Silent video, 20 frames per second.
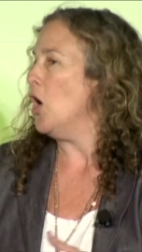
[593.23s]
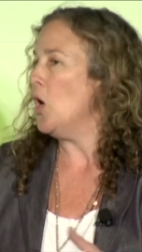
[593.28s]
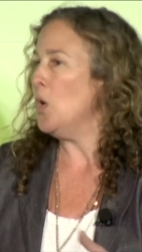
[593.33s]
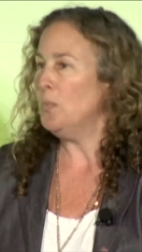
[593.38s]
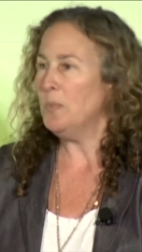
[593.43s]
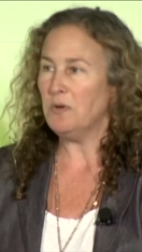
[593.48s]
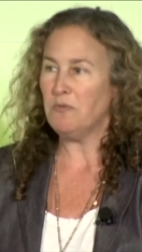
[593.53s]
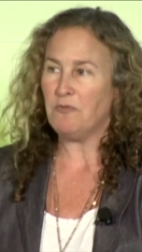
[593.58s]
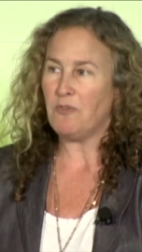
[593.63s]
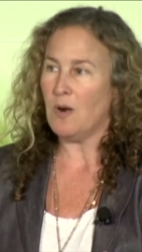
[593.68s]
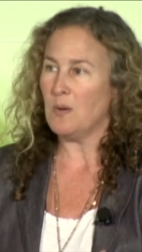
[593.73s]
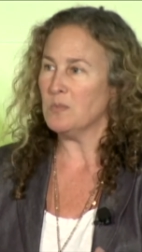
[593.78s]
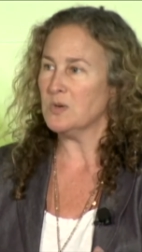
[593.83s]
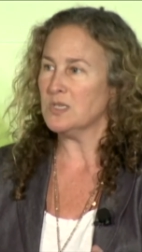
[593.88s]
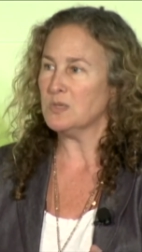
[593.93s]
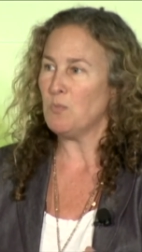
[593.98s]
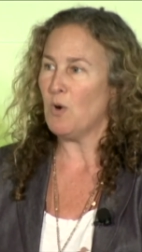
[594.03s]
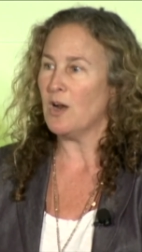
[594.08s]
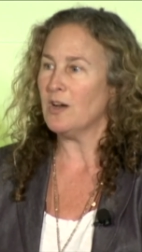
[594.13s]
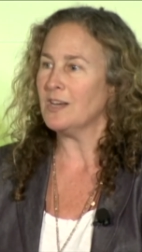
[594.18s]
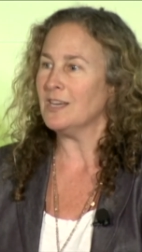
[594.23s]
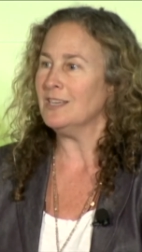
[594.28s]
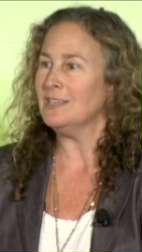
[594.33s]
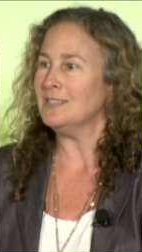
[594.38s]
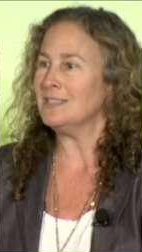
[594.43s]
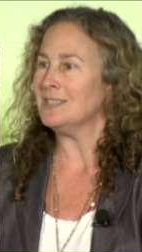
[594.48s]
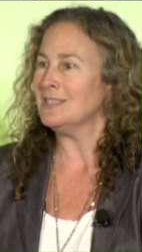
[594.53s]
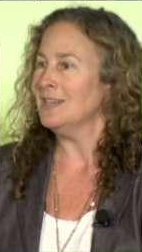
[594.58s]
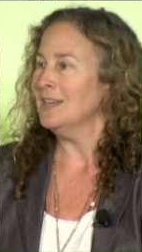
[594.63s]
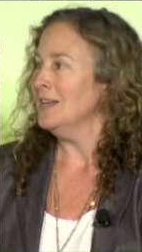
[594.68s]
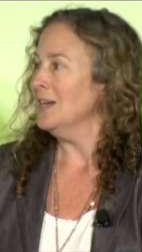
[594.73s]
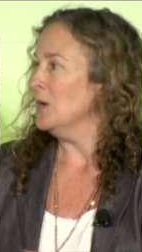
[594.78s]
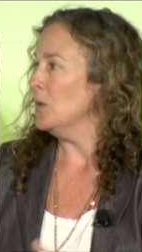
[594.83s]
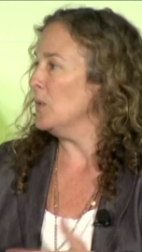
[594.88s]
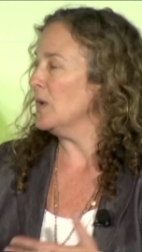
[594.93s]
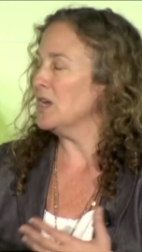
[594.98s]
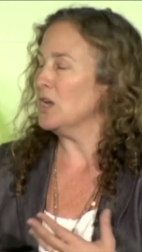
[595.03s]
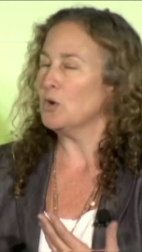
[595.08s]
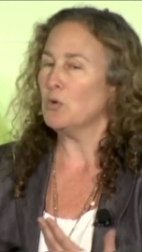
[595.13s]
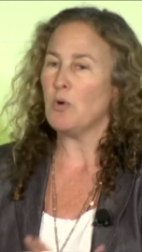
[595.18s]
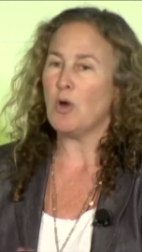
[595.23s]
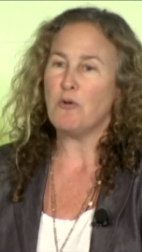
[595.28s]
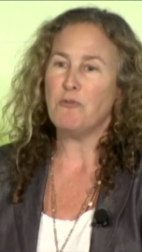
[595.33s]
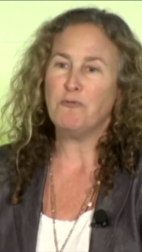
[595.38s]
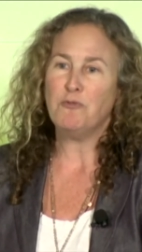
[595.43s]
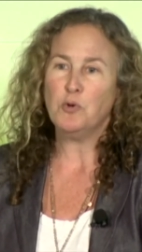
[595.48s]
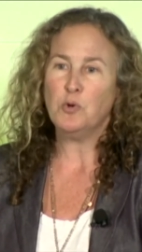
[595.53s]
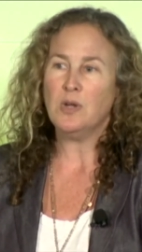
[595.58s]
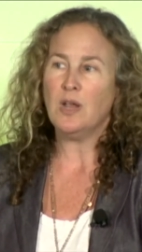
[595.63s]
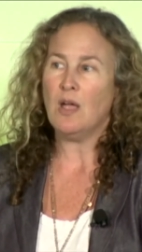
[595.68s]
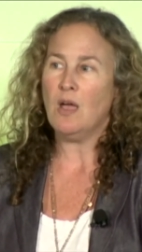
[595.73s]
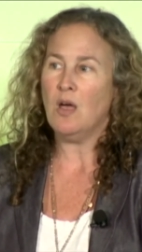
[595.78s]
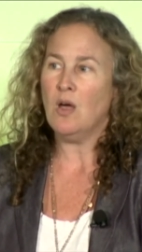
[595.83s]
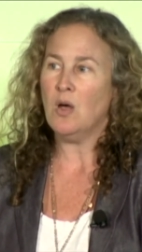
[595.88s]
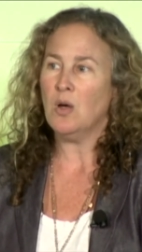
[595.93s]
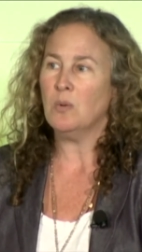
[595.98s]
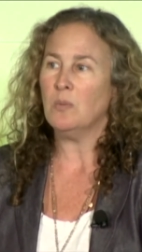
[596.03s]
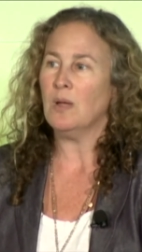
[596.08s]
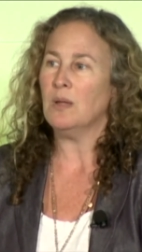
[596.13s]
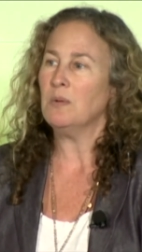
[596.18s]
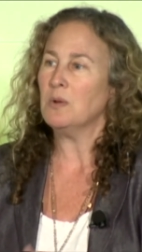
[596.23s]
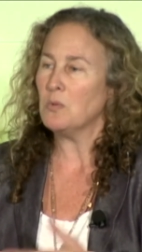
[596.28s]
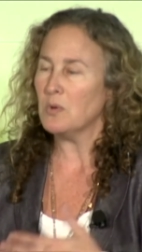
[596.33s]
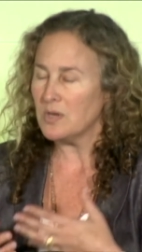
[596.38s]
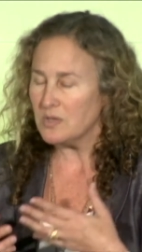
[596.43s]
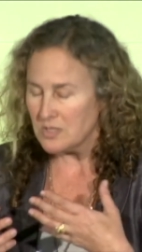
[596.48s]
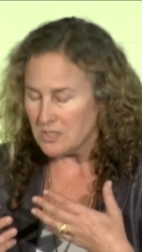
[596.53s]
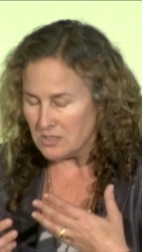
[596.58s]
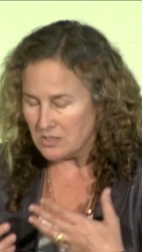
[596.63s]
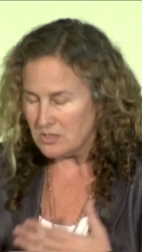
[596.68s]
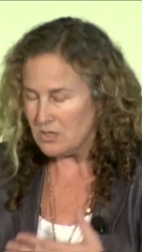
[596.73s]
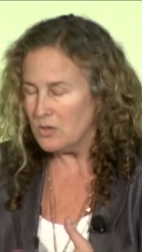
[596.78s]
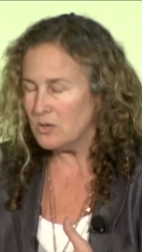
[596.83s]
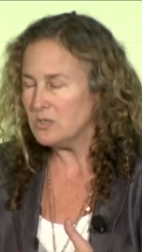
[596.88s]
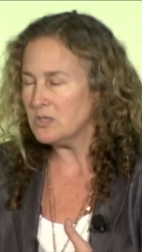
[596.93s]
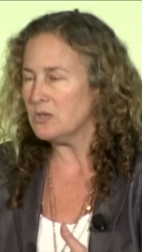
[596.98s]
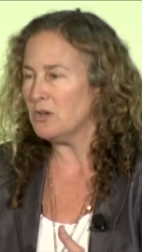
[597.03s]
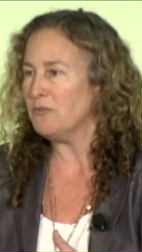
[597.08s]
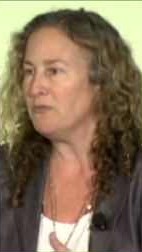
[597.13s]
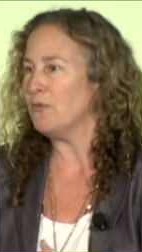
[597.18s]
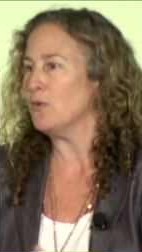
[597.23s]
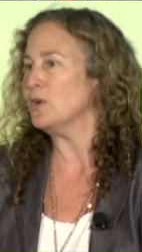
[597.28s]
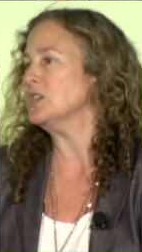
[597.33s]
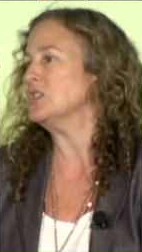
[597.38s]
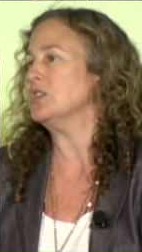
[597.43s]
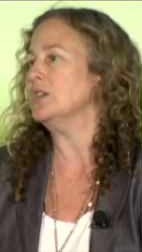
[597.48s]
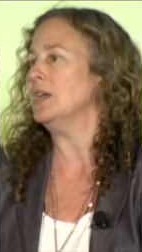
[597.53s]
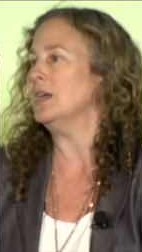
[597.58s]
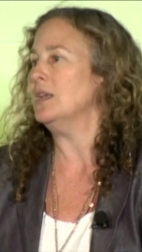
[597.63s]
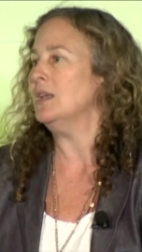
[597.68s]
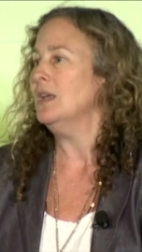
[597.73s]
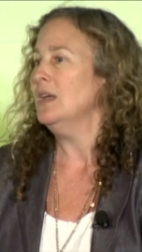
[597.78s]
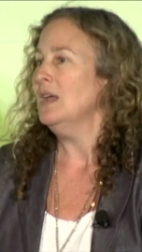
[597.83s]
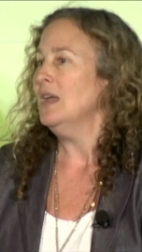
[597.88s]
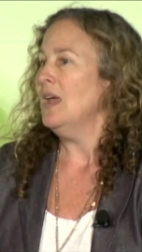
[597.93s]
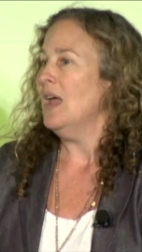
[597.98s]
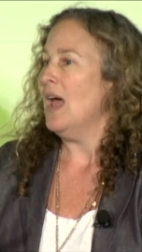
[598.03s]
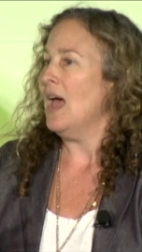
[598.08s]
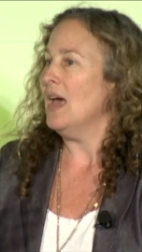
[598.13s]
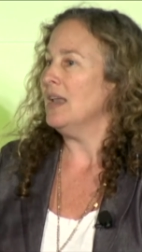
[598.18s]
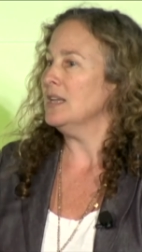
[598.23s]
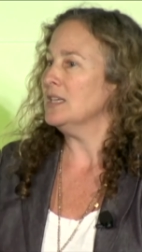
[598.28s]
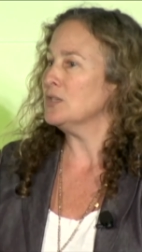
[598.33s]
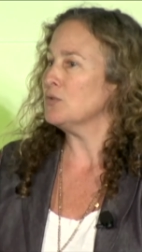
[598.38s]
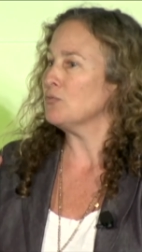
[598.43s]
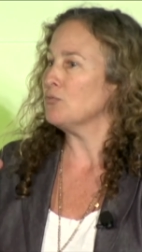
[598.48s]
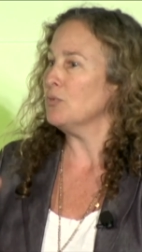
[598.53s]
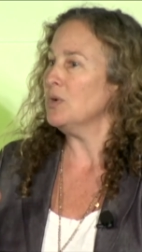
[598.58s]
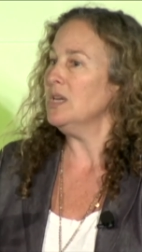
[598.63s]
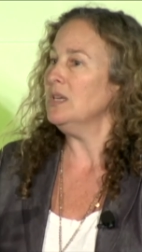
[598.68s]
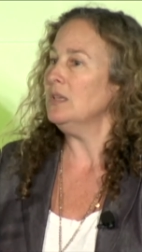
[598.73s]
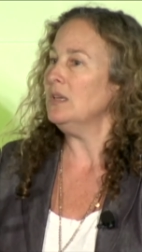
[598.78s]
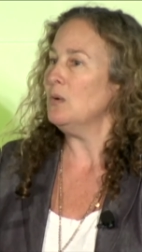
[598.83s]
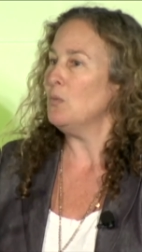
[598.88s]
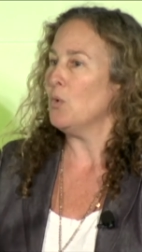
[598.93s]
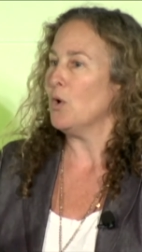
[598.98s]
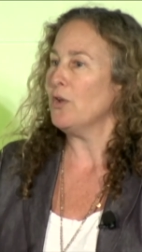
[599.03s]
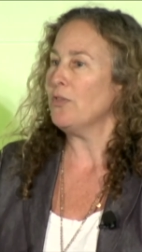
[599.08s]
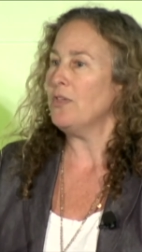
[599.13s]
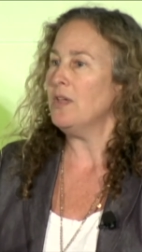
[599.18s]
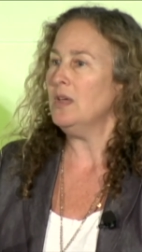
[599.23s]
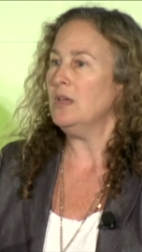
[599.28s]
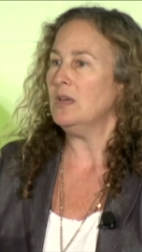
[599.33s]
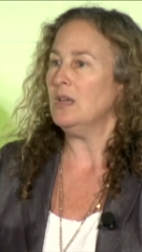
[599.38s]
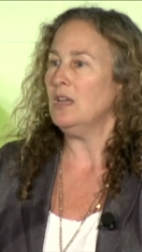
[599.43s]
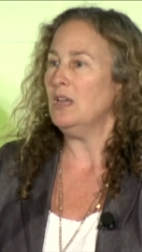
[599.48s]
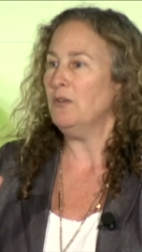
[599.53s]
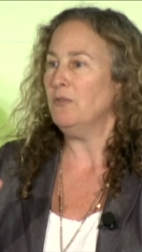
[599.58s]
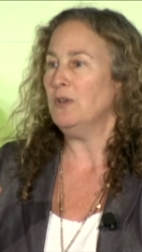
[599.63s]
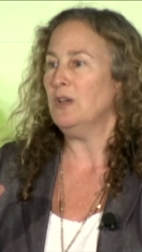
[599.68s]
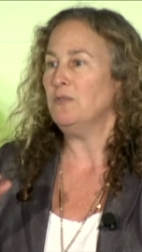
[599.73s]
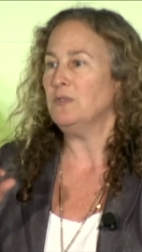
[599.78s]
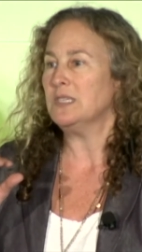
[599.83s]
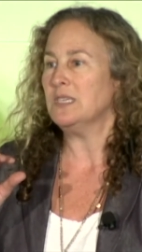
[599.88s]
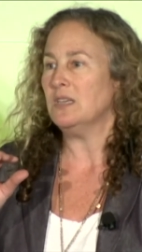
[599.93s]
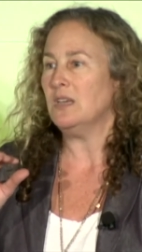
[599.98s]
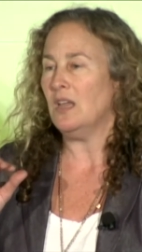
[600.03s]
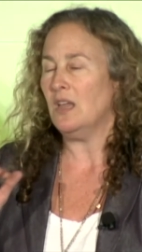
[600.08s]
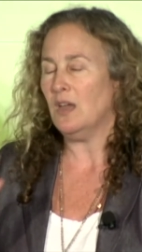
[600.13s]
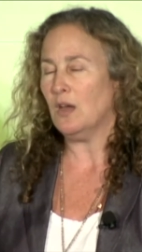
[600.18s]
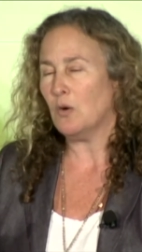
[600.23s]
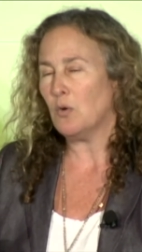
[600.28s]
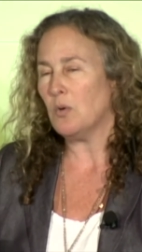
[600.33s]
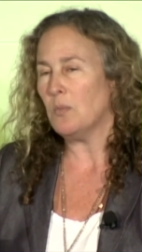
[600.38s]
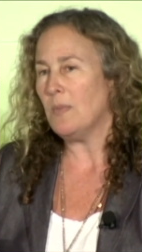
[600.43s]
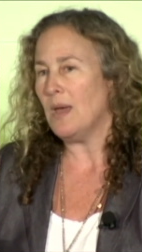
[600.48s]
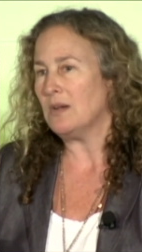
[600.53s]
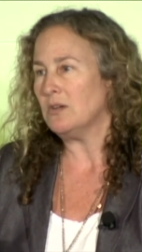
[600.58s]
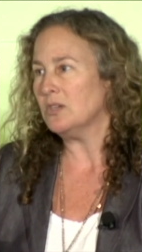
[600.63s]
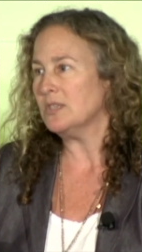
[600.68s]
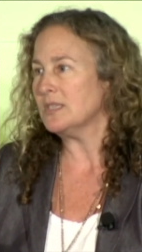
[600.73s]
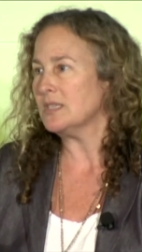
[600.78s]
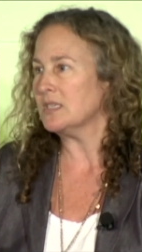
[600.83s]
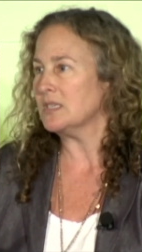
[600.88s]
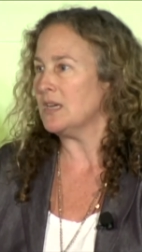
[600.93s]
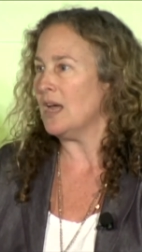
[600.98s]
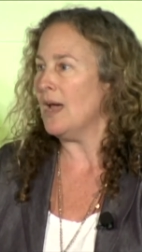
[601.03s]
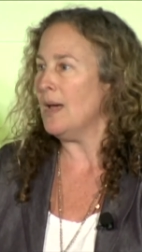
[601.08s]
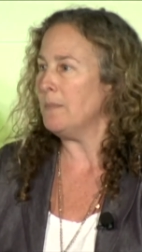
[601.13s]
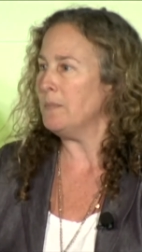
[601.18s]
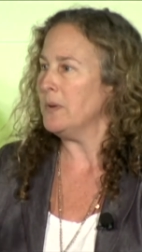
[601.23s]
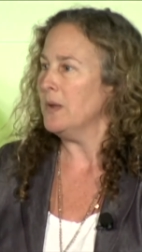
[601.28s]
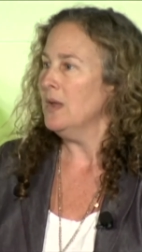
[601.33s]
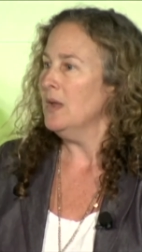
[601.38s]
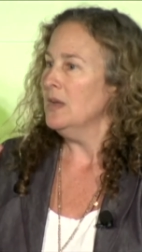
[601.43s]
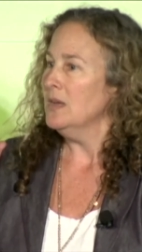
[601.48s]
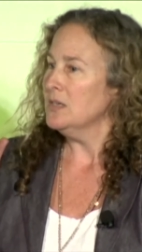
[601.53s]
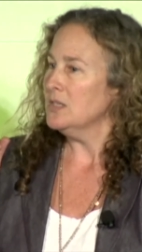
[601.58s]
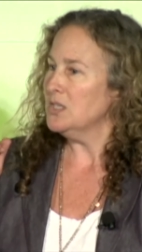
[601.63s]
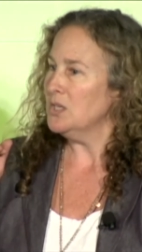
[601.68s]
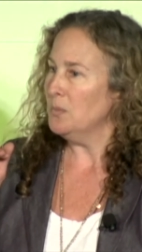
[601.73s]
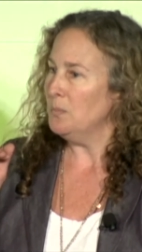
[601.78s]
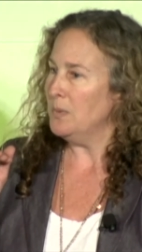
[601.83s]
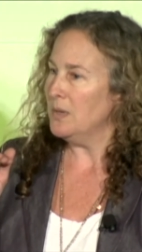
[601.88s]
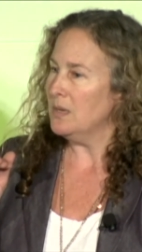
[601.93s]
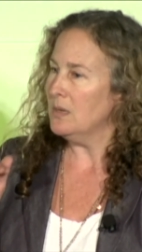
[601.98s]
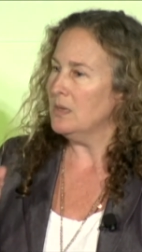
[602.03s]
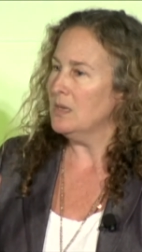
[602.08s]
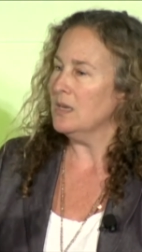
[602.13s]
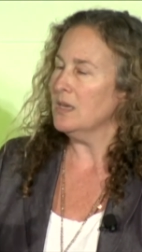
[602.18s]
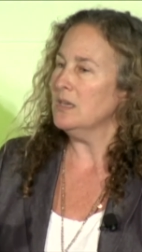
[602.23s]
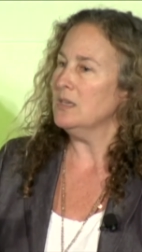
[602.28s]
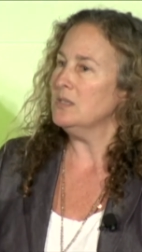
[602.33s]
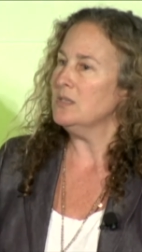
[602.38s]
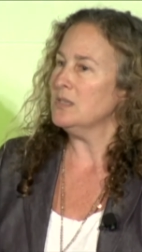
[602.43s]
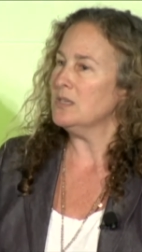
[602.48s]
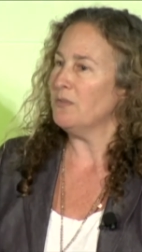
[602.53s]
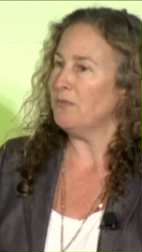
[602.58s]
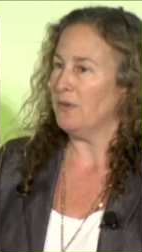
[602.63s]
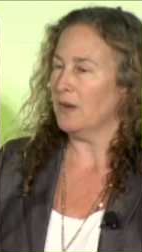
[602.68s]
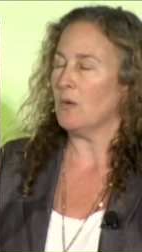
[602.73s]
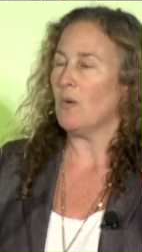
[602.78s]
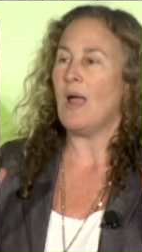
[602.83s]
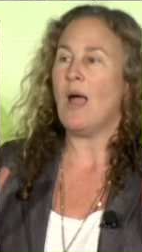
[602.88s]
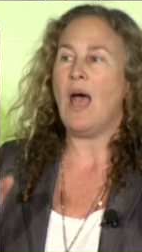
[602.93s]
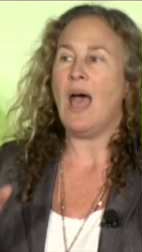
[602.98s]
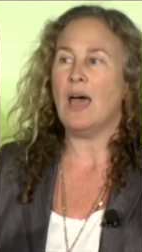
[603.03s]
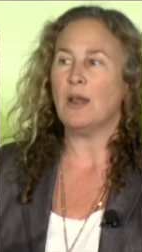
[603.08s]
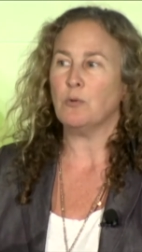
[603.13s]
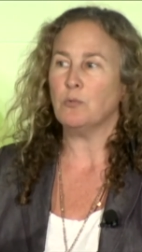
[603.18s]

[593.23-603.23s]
open farmers markets, we can grow food at home. I mean, we're so, so fortunate. And it's really worth it, even if it's an incremental step, to begin to figure out how